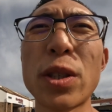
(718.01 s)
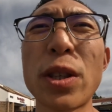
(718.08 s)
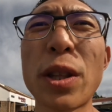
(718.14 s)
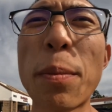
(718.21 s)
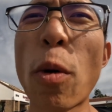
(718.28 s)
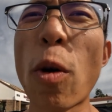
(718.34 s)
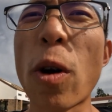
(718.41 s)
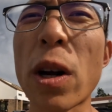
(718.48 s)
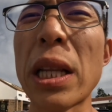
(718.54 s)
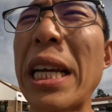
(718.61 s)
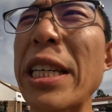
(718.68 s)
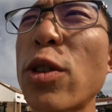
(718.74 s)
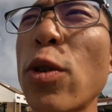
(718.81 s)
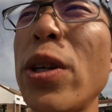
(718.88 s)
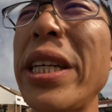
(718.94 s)
So the more
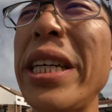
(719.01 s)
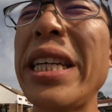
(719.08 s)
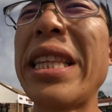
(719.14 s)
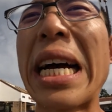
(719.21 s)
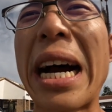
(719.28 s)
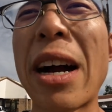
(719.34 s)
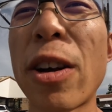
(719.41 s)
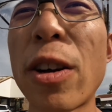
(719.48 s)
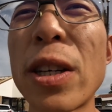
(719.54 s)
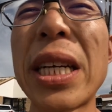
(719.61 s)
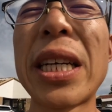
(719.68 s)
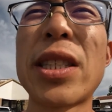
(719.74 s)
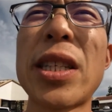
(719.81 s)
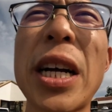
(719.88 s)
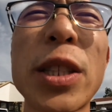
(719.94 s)
cholesterol you eat, the higher your
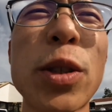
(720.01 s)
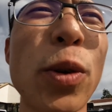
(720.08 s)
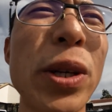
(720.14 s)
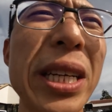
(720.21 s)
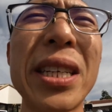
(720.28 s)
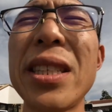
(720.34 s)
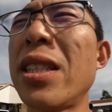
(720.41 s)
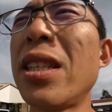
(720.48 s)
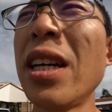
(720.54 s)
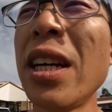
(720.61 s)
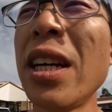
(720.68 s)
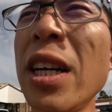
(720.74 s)
testosterone is.